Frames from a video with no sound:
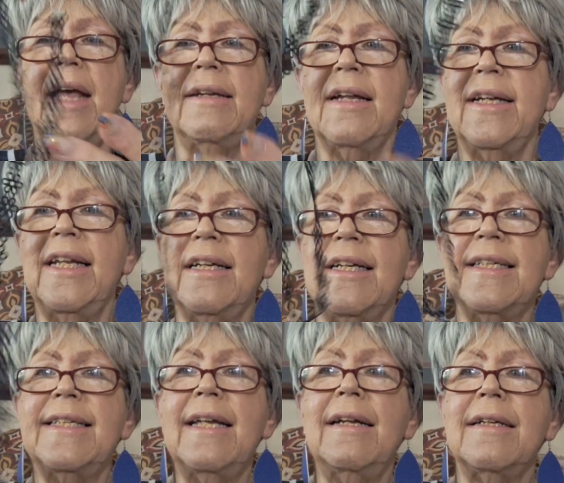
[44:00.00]
at 99
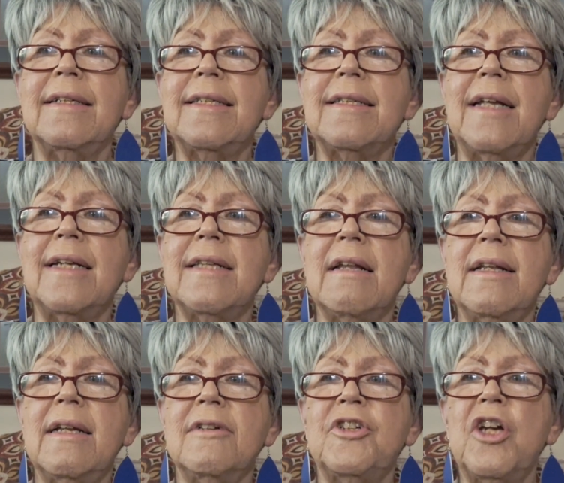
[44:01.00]
cents. It's a
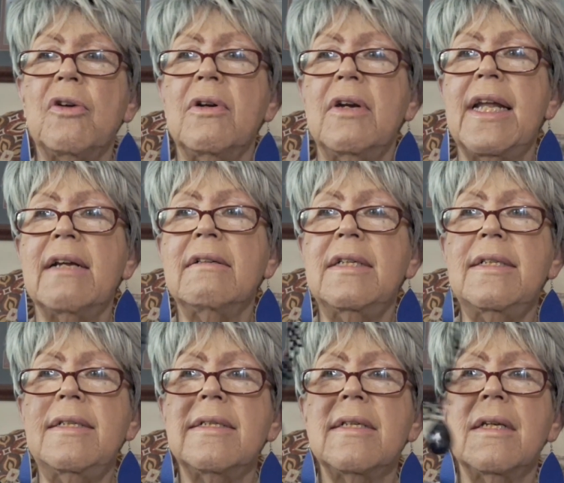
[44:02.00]
little choker
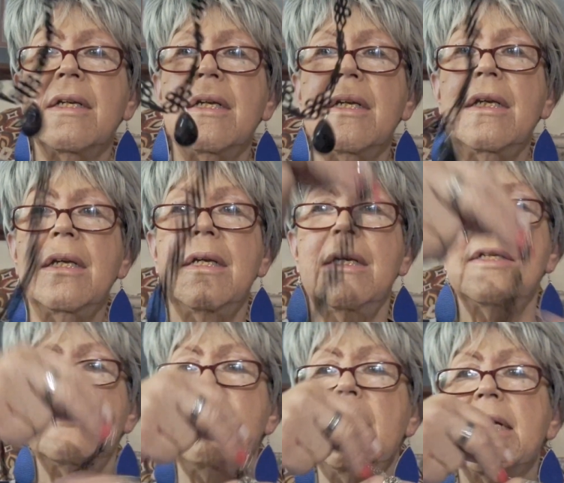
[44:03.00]
necklace.
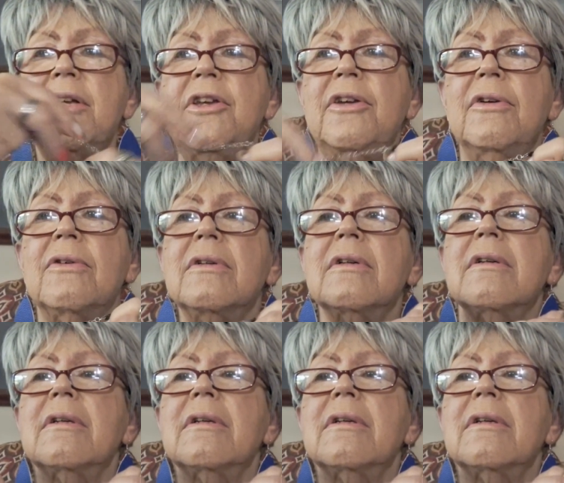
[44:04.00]
It's really cute